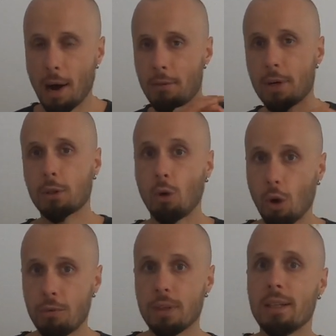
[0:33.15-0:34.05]
other
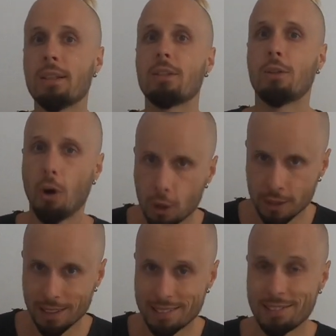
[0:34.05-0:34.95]
coffee cocktails.